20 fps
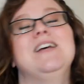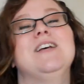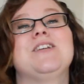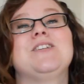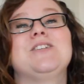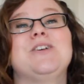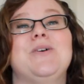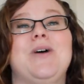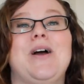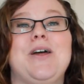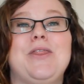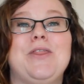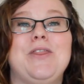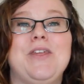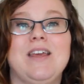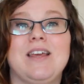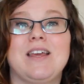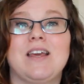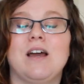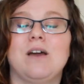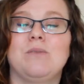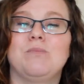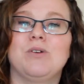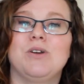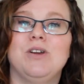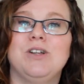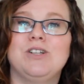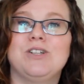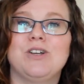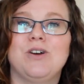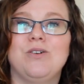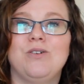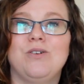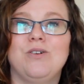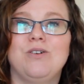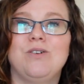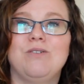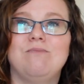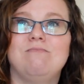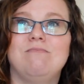So I think I
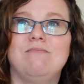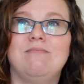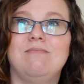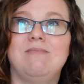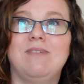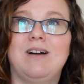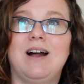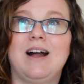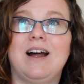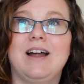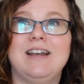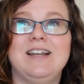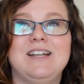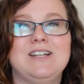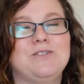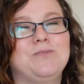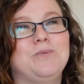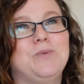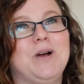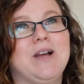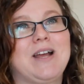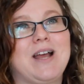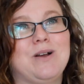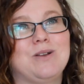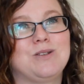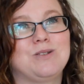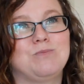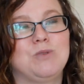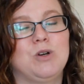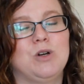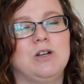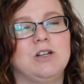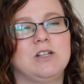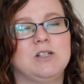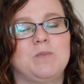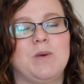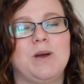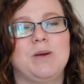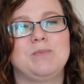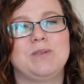need to work out some
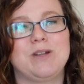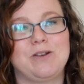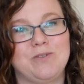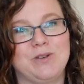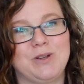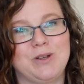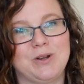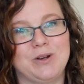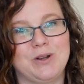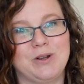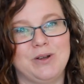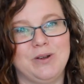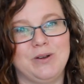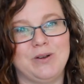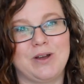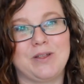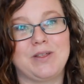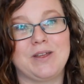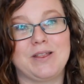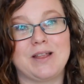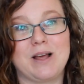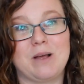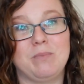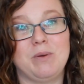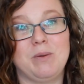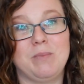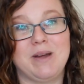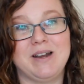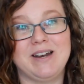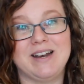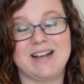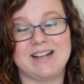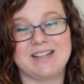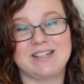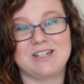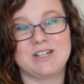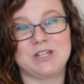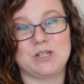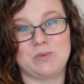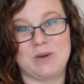colours, but I'm definitely I think that'll be my
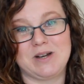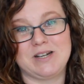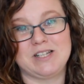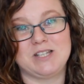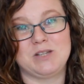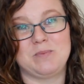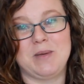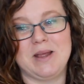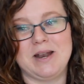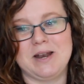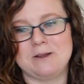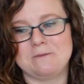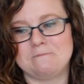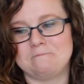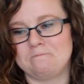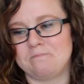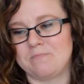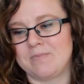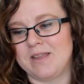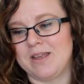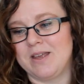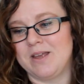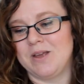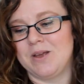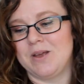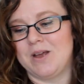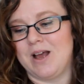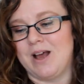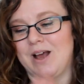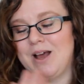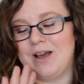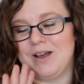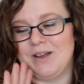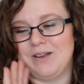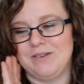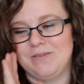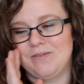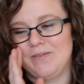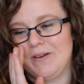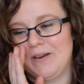next sweater spin.
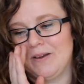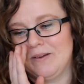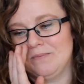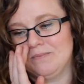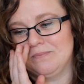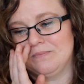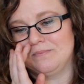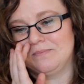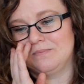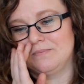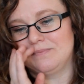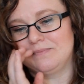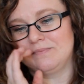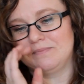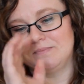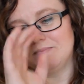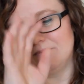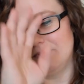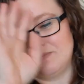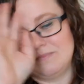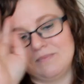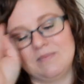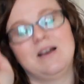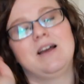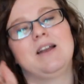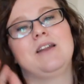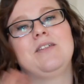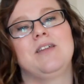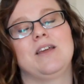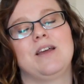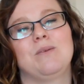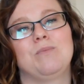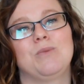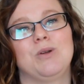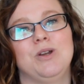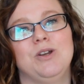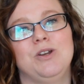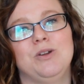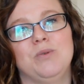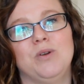And I think I'm
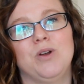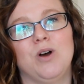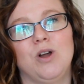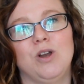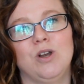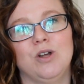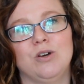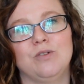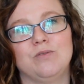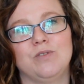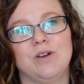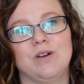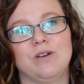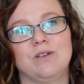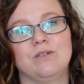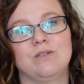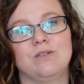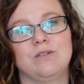going to do an all over.